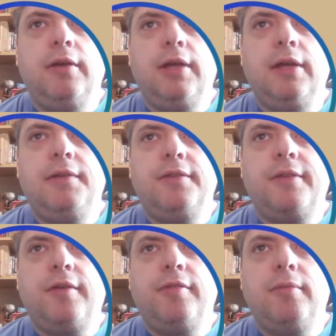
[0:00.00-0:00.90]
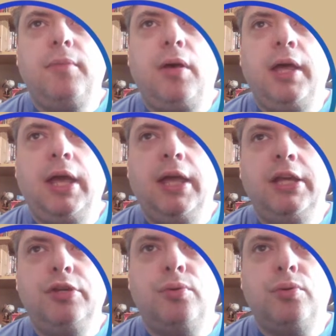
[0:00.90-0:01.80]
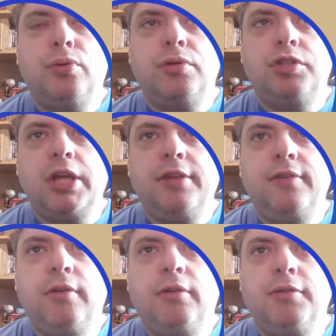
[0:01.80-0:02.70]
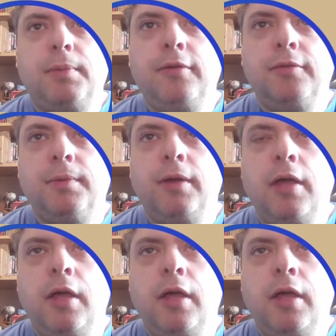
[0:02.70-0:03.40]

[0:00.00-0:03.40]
Kitty stuff at my age or gender, I suppose, but